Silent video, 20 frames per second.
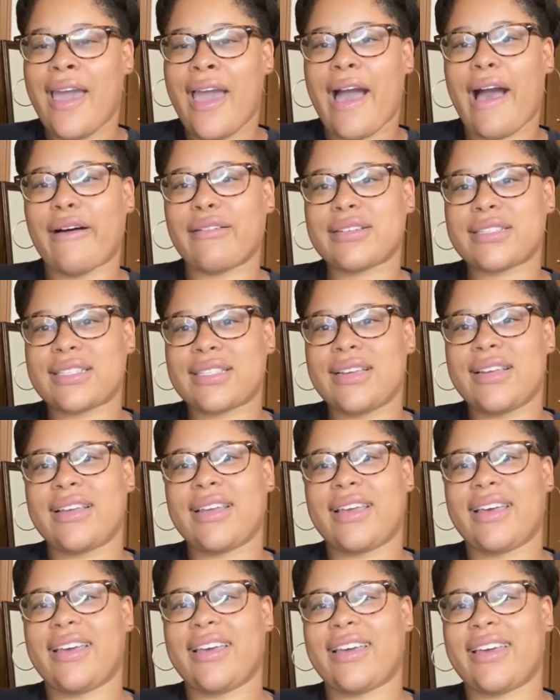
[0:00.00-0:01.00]
I was
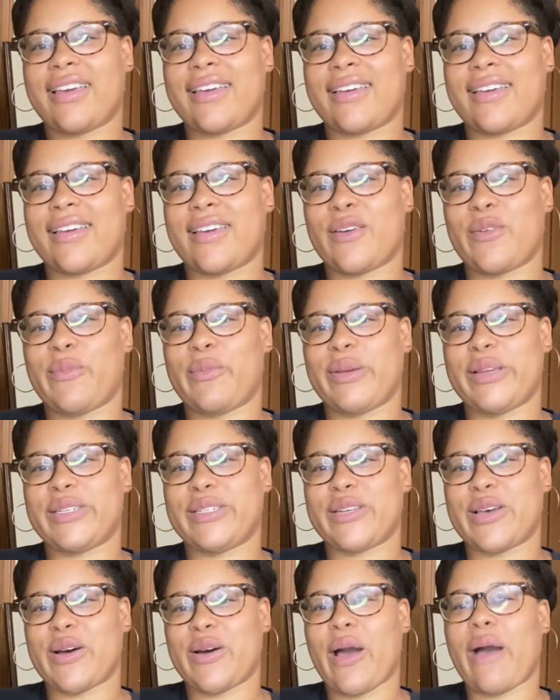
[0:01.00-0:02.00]
thinking it would be
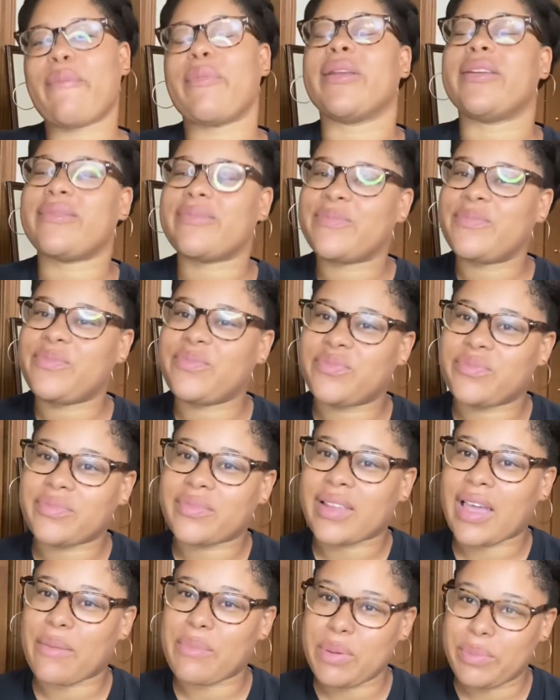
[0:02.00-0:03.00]
dope. I've been
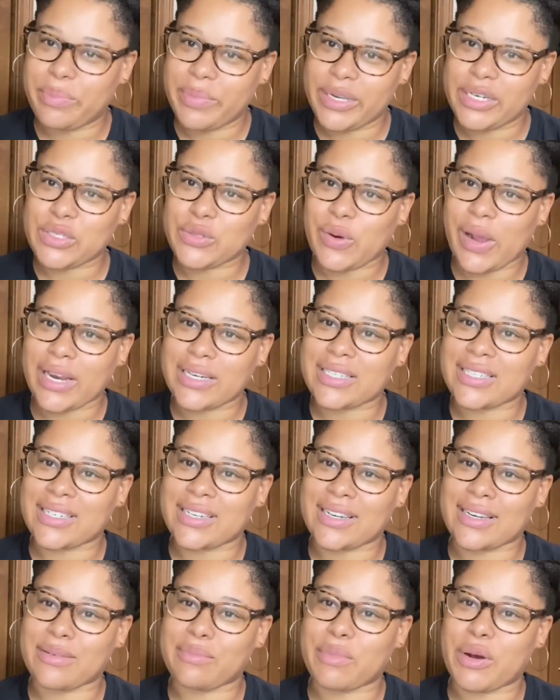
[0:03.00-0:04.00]
I've been binge
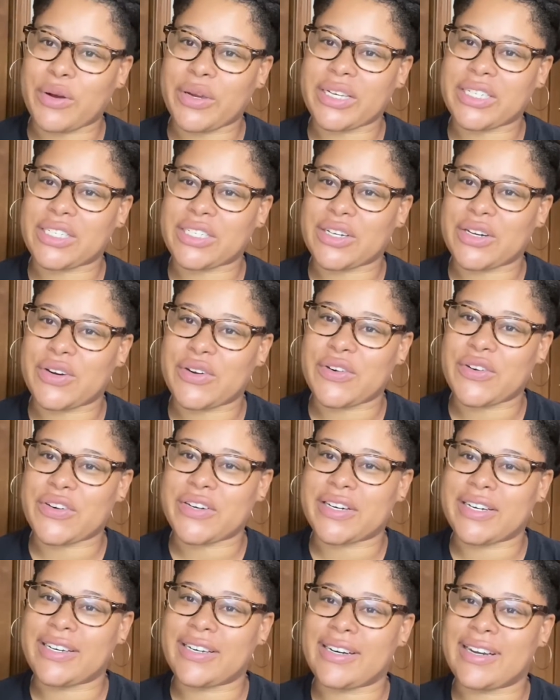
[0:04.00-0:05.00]
watching Moesha
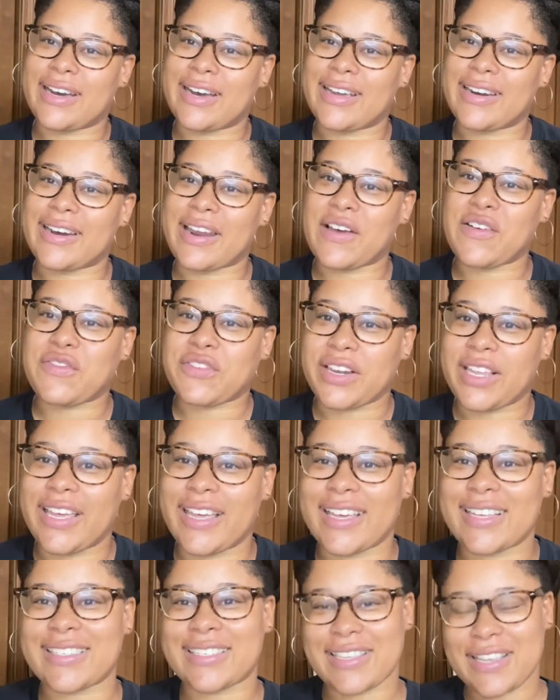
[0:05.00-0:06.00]
on uh,
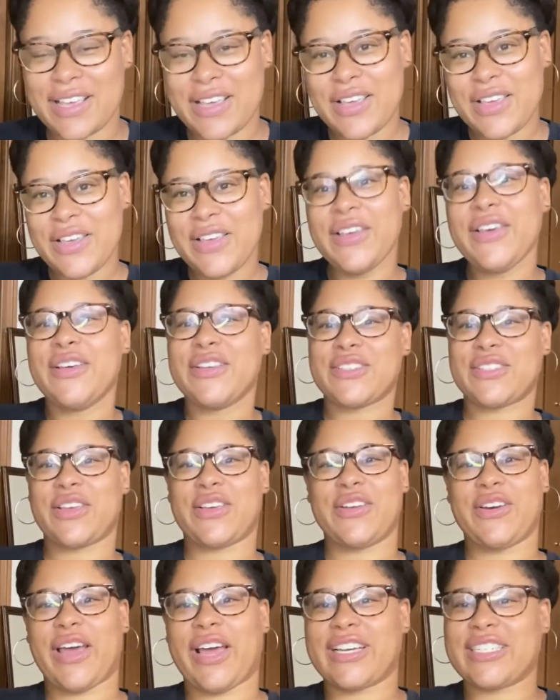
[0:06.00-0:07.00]
Netflix. So
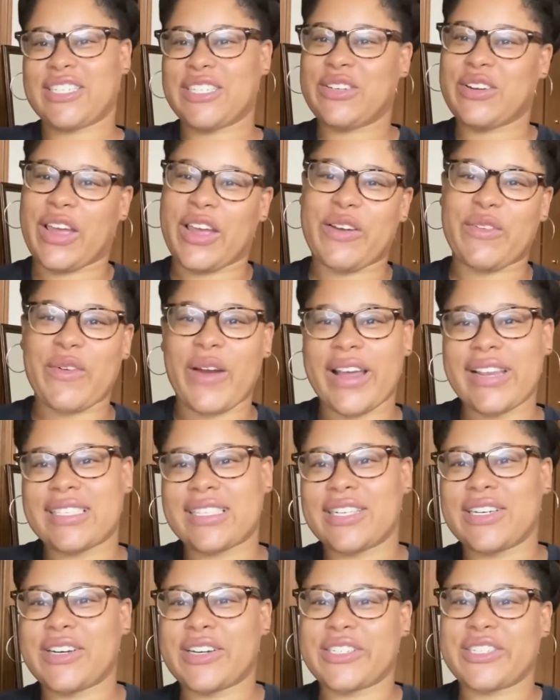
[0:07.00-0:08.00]
you know how she like writes
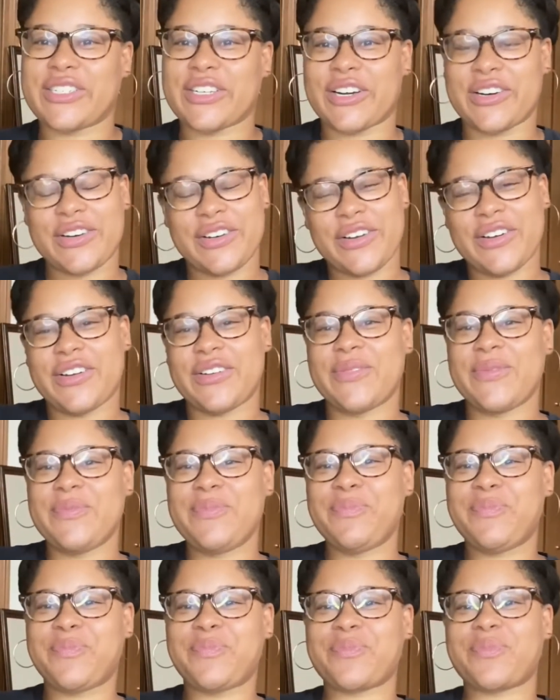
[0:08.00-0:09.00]
in her journal
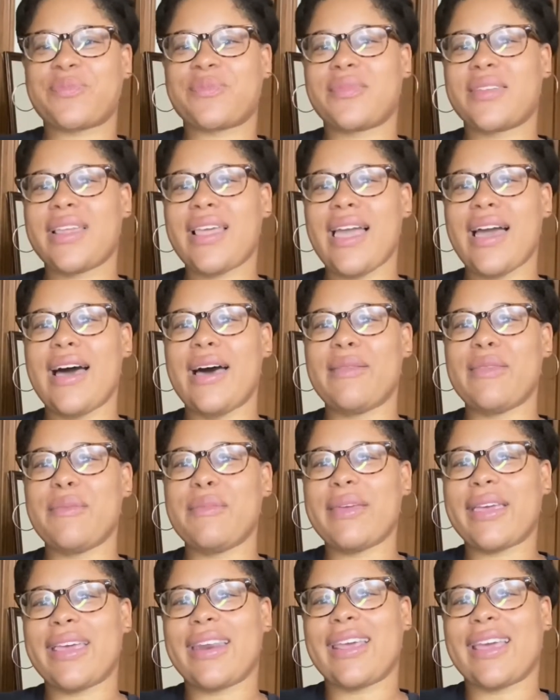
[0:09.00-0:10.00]
um, the
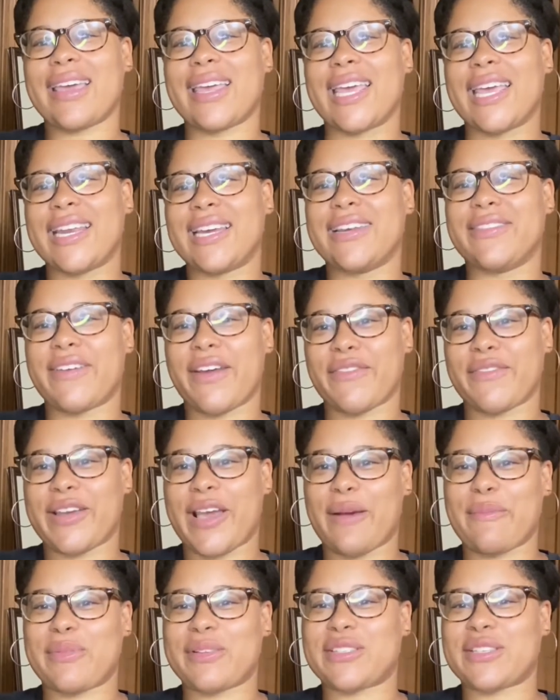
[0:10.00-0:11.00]
beginning and end of every
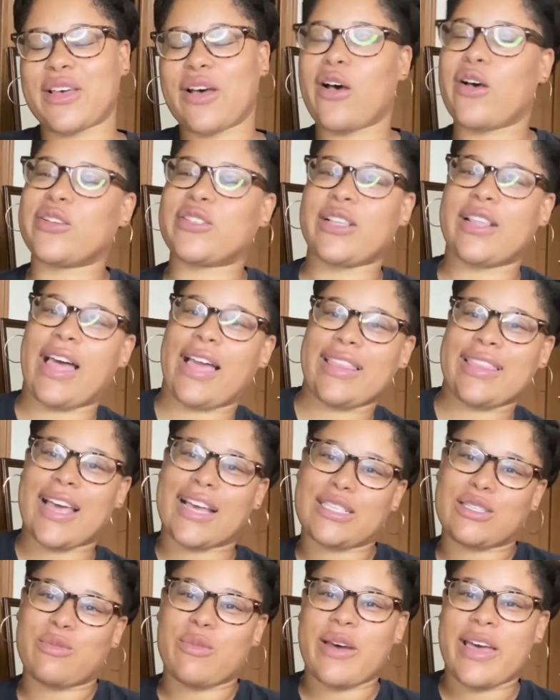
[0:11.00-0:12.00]
episode. So like
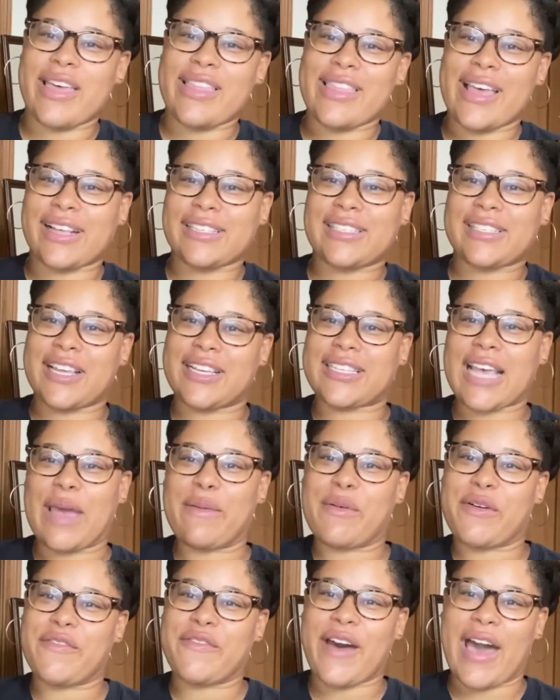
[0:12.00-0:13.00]
that's what that's the type
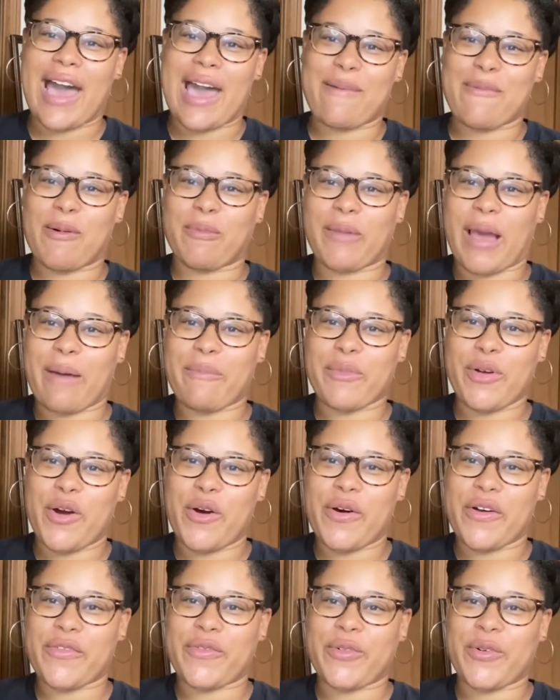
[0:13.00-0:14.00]
of vibe I'm, I'm
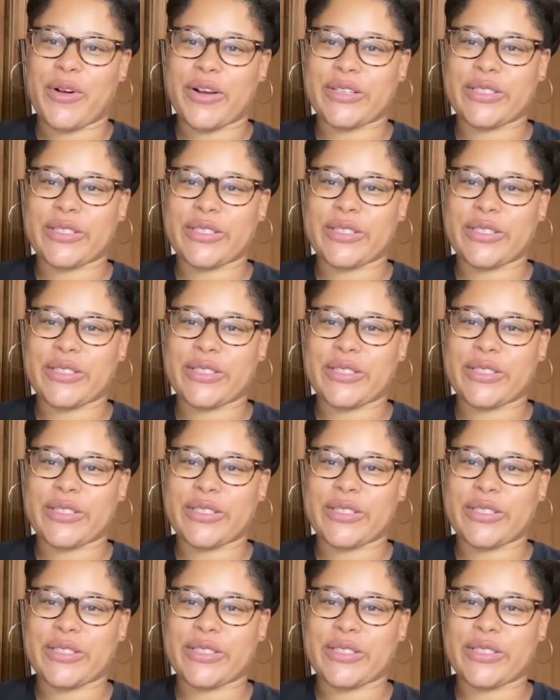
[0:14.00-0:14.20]
going for.